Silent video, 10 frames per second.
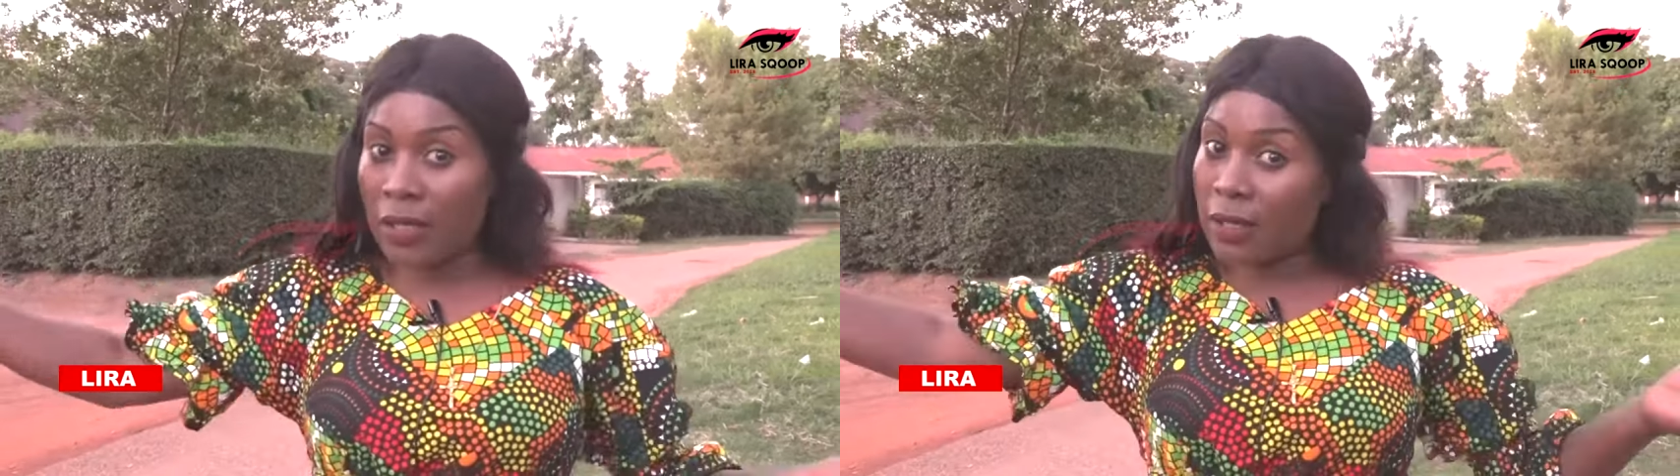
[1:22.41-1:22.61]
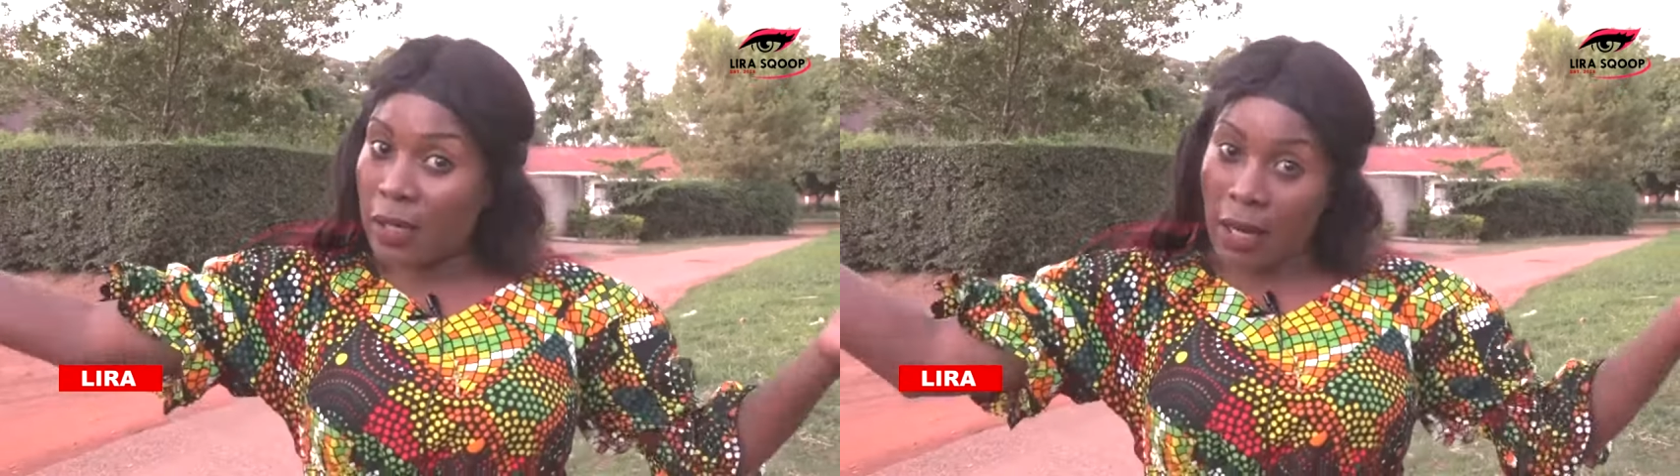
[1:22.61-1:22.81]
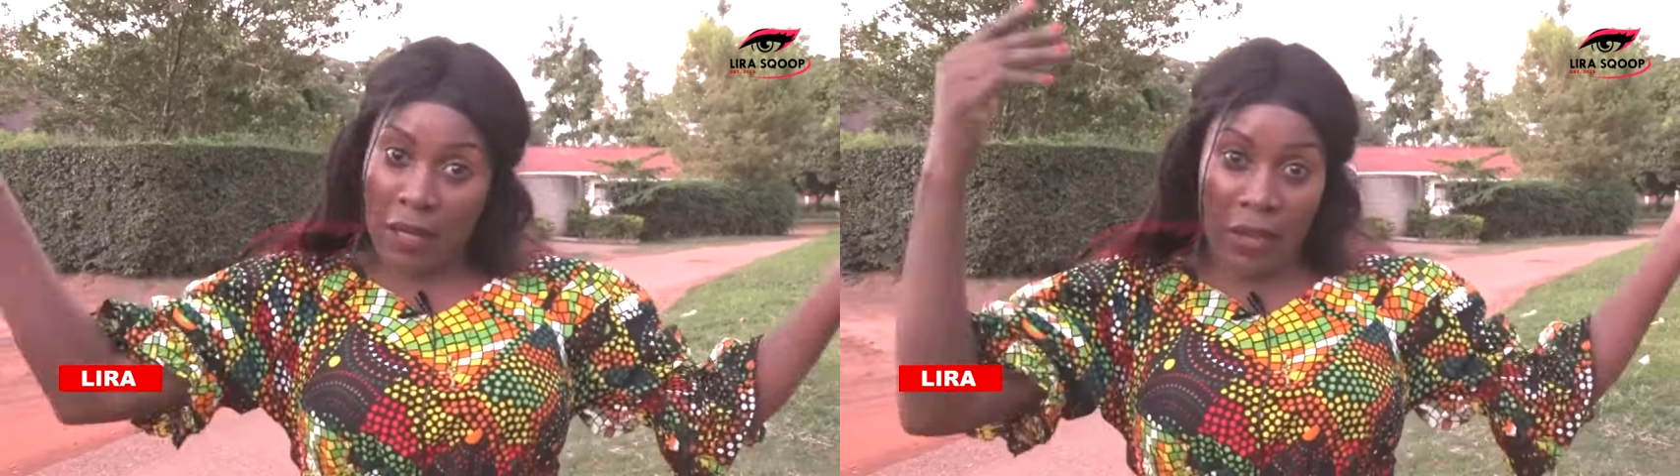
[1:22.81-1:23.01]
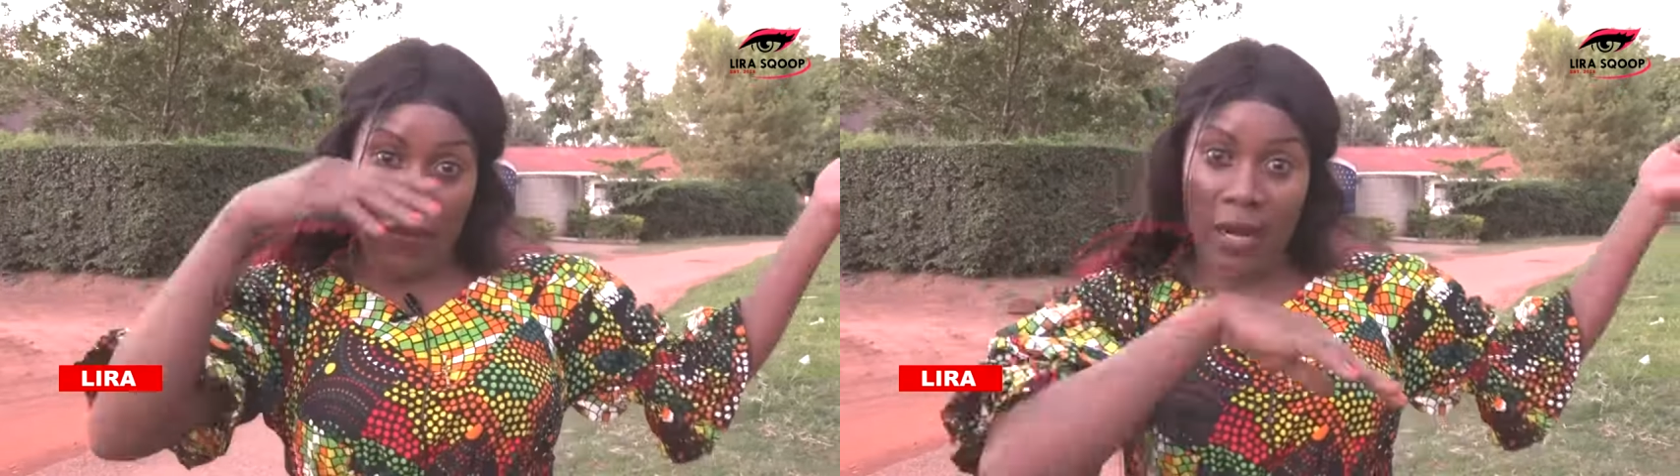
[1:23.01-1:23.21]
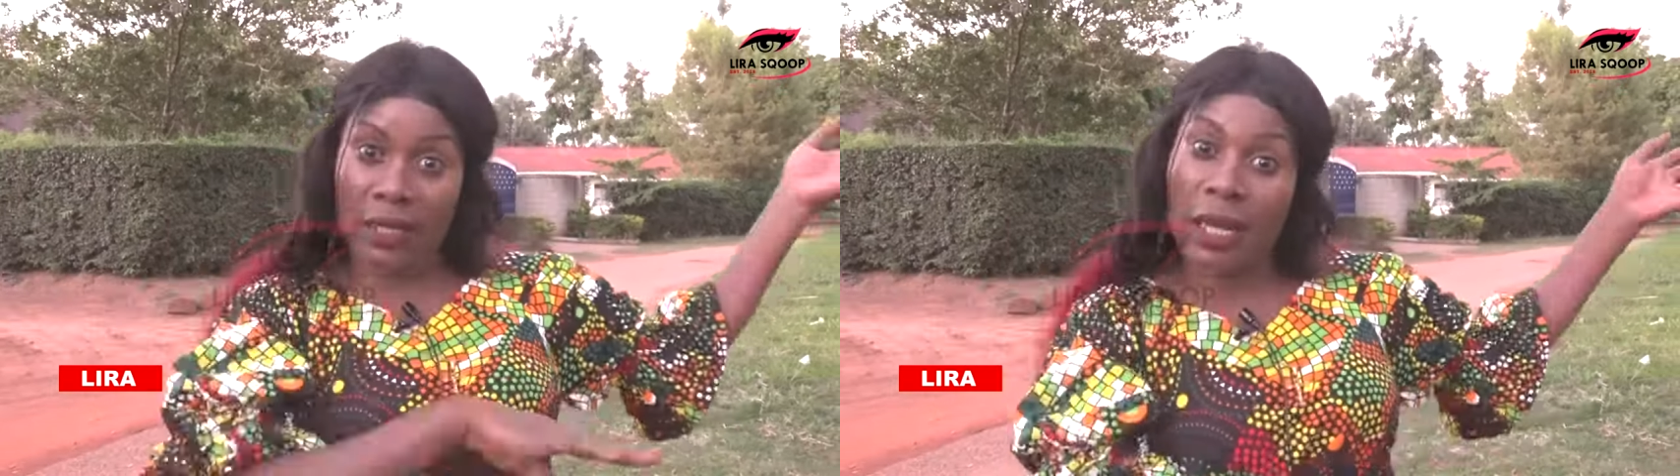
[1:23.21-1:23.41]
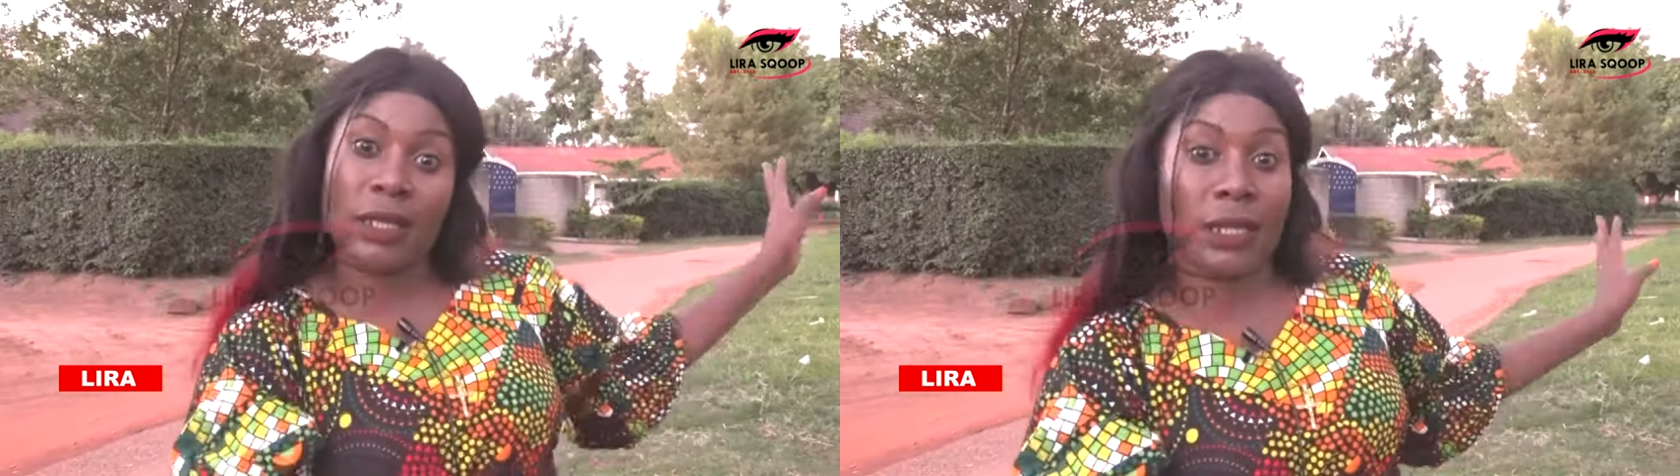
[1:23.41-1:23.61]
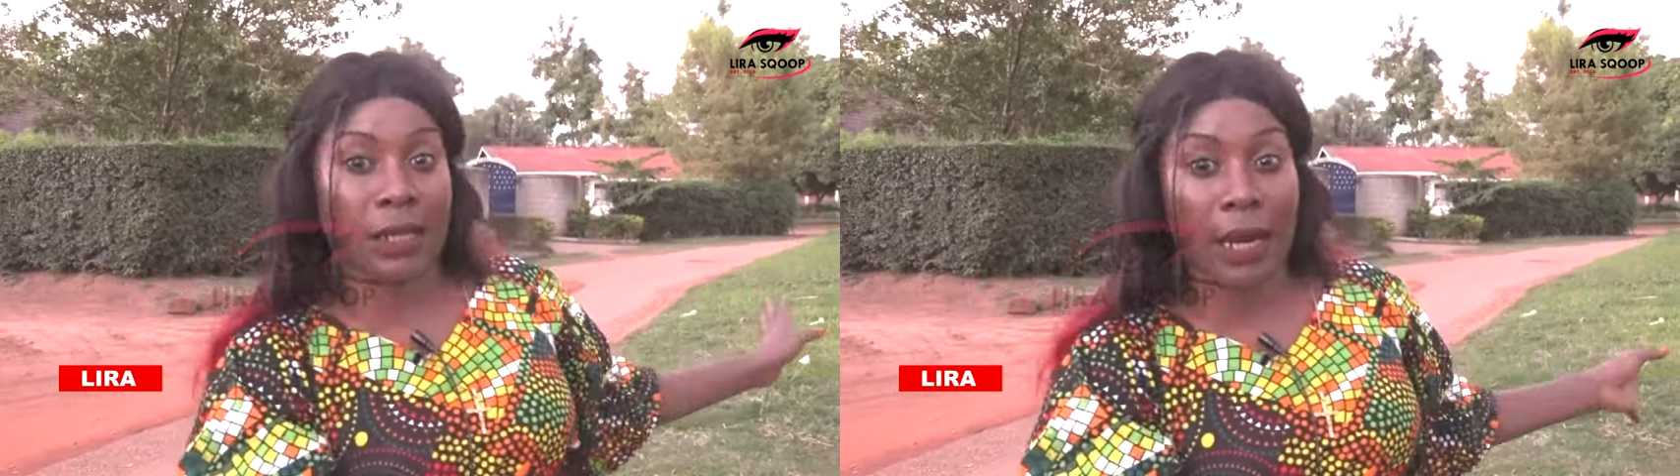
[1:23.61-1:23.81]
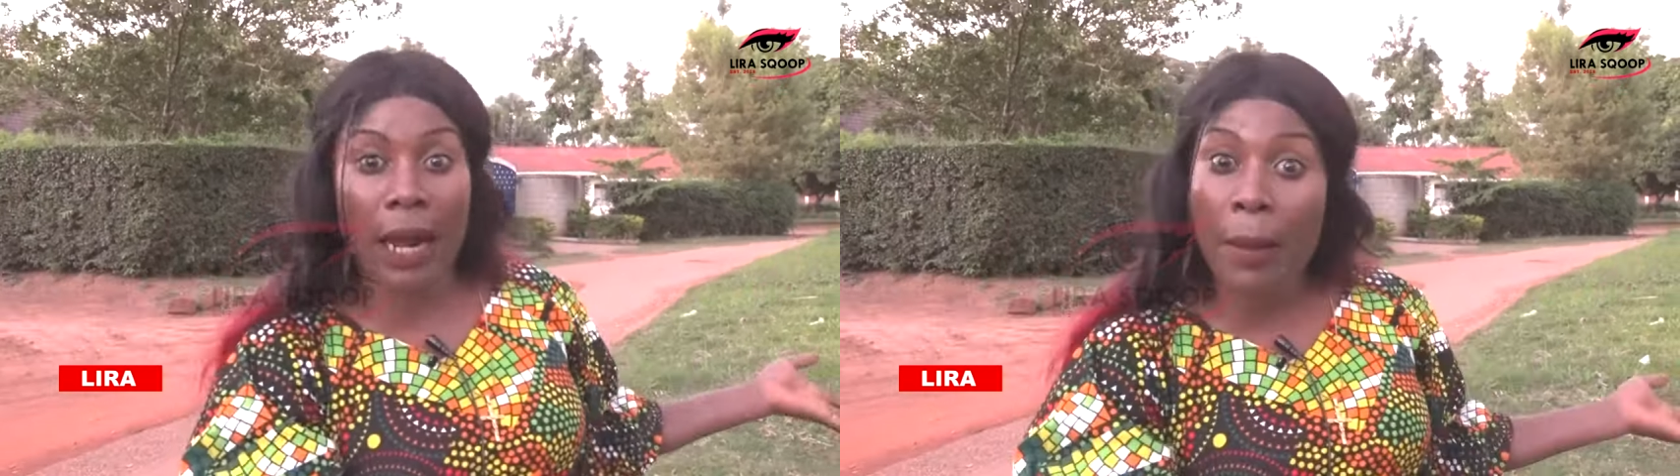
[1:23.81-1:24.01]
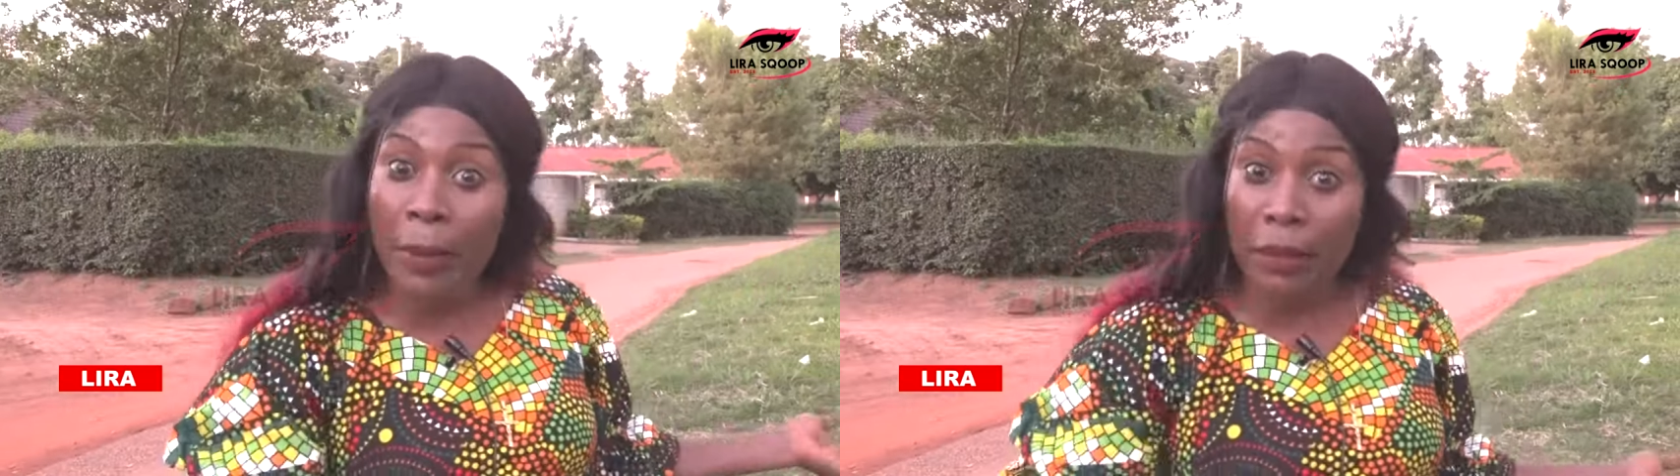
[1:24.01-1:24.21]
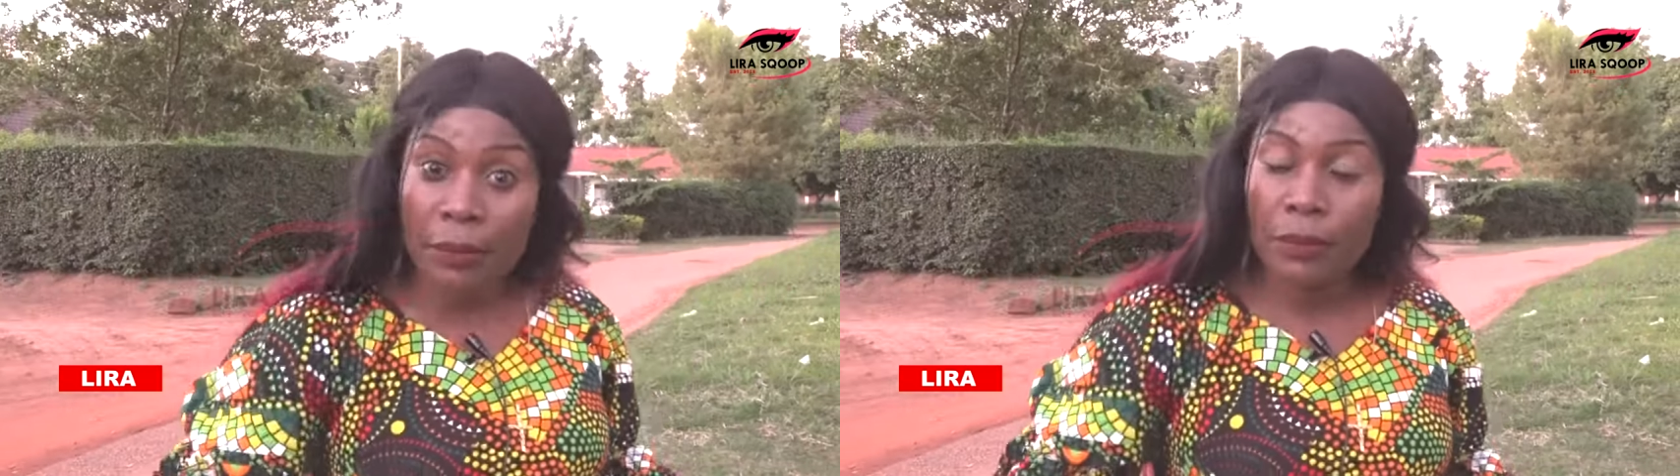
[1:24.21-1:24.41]
since the Nigerian artists are
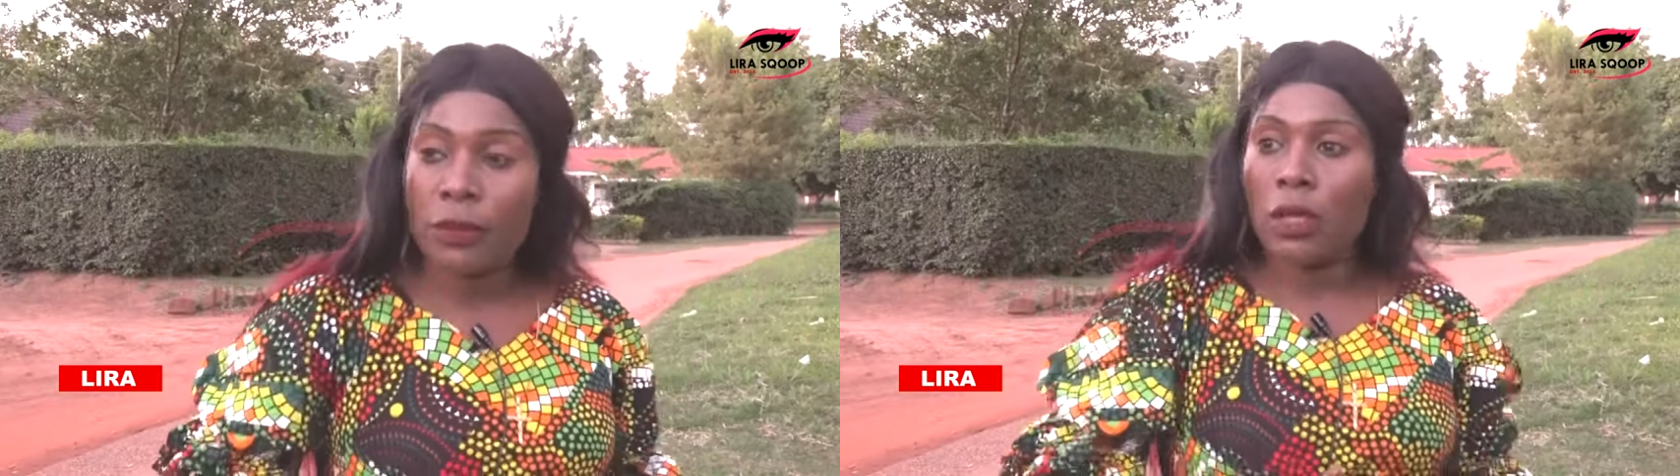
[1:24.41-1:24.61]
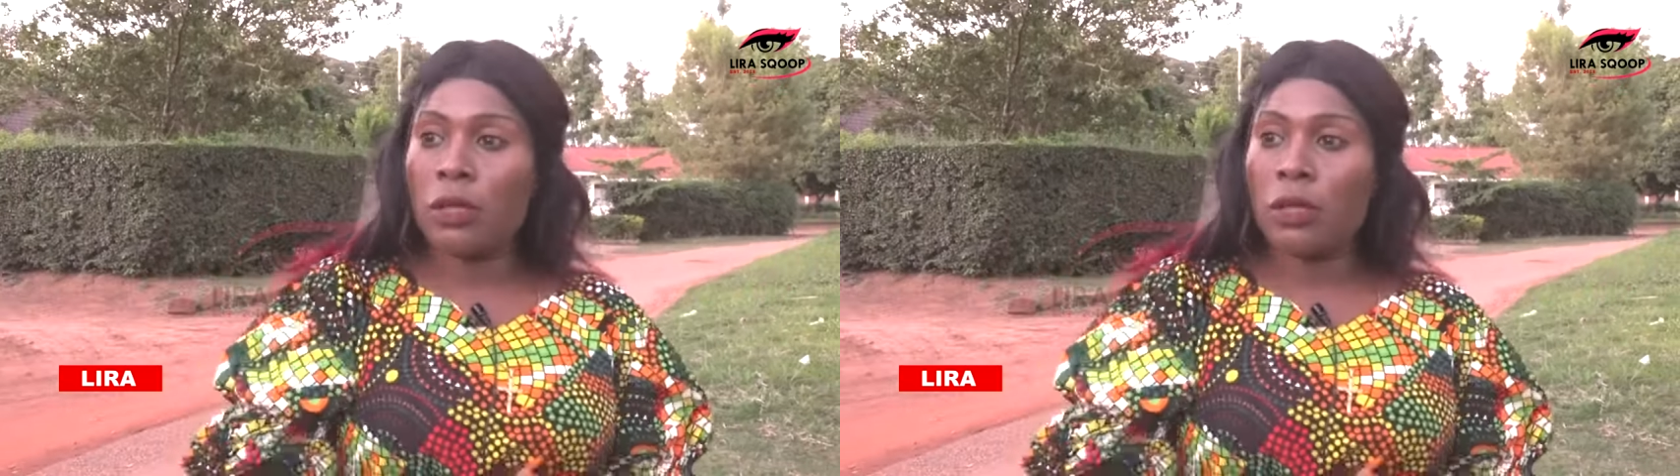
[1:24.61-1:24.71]
coming.